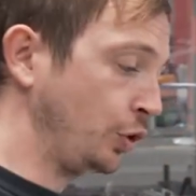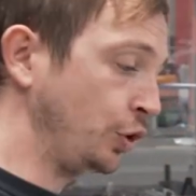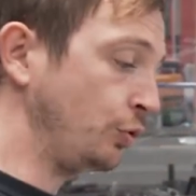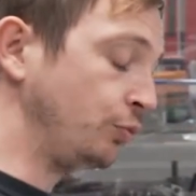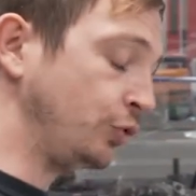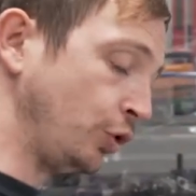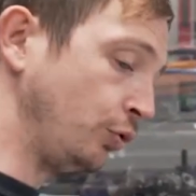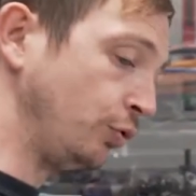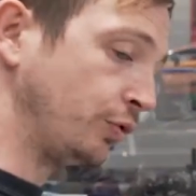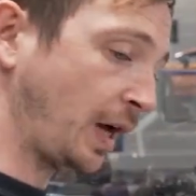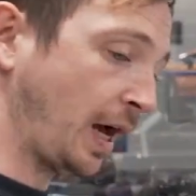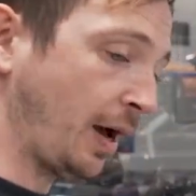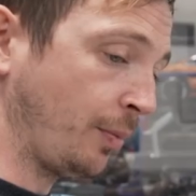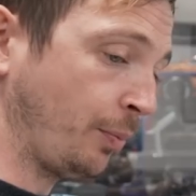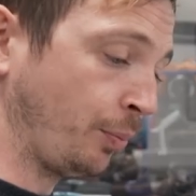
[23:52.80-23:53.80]
you do
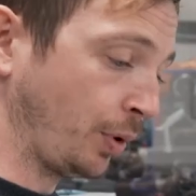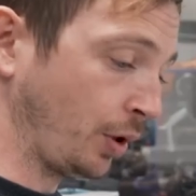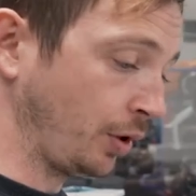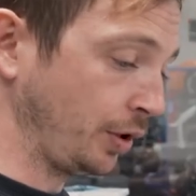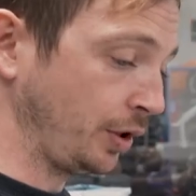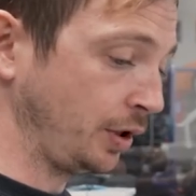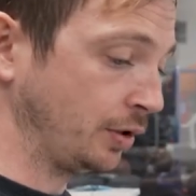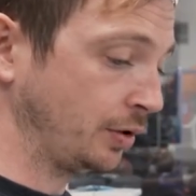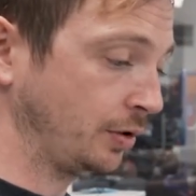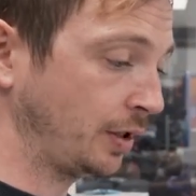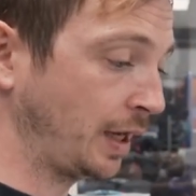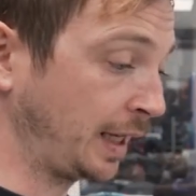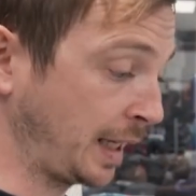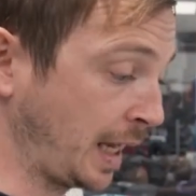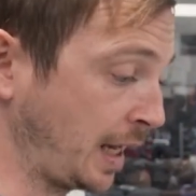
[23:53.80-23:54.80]
that by,
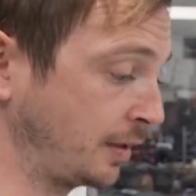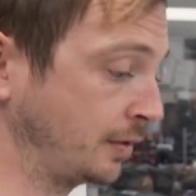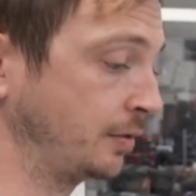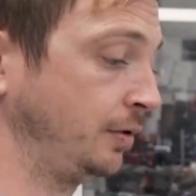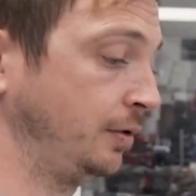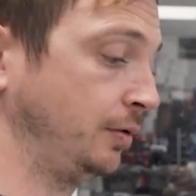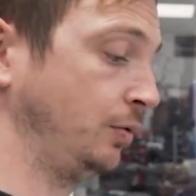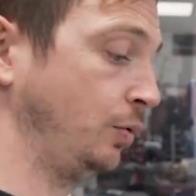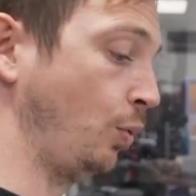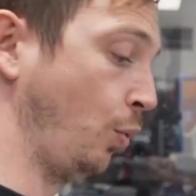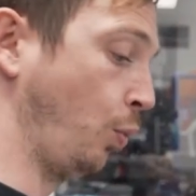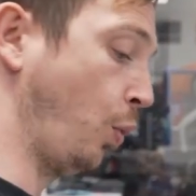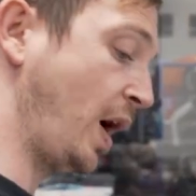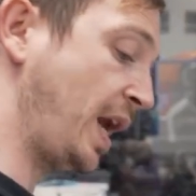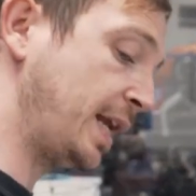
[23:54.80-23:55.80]
again,
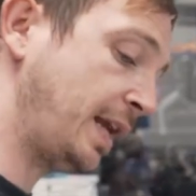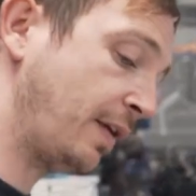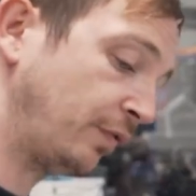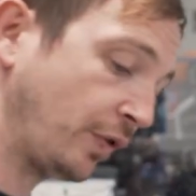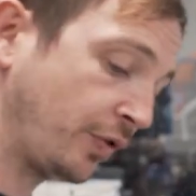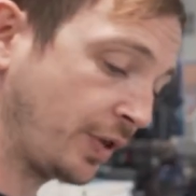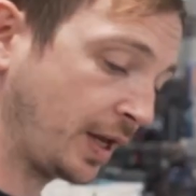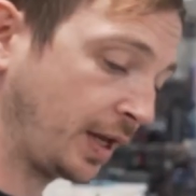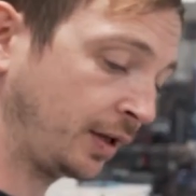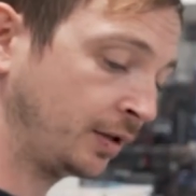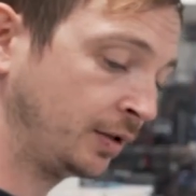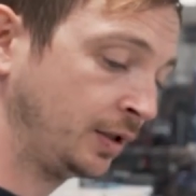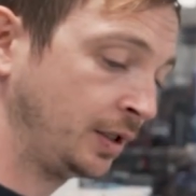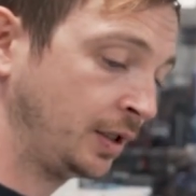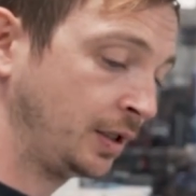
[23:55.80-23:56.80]
weighing
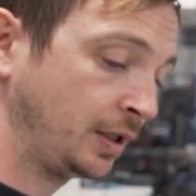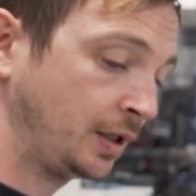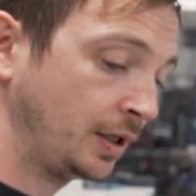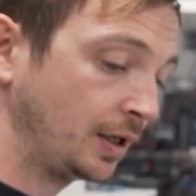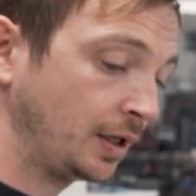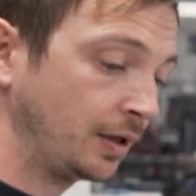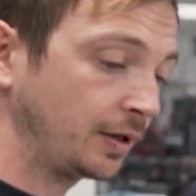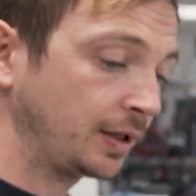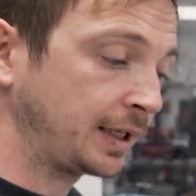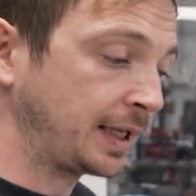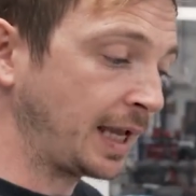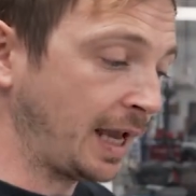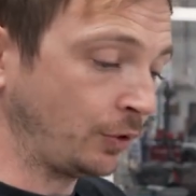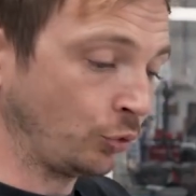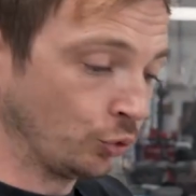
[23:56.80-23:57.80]
everything,
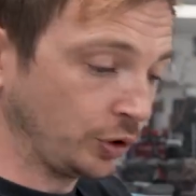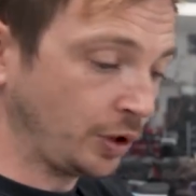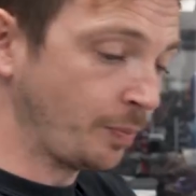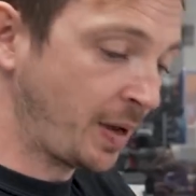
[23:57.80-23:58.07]
getting all your